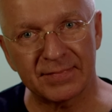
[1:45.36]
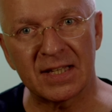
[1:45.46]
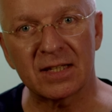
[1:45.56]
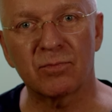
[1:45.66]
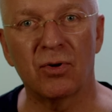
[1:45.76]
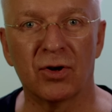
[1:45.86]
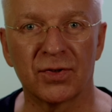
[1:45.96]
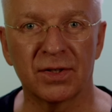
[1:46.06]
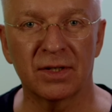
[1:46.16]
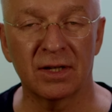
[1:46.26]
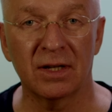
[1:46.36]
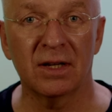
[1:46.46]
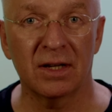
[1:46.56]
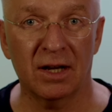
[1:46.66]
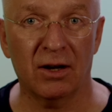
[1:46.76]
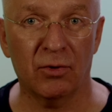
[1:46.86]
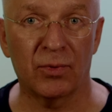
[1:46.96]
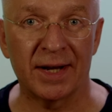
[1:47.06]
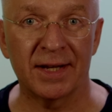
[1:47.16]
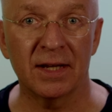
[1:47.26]
this person
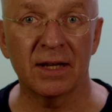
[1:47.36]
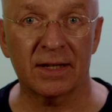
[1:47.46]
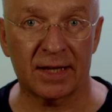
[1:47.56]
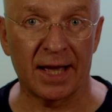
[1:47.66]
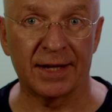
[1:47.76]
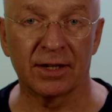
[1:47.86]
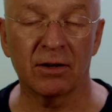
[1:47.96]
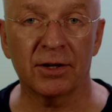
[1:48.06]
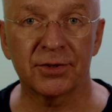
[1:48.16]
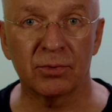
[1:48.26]
already gained a lot.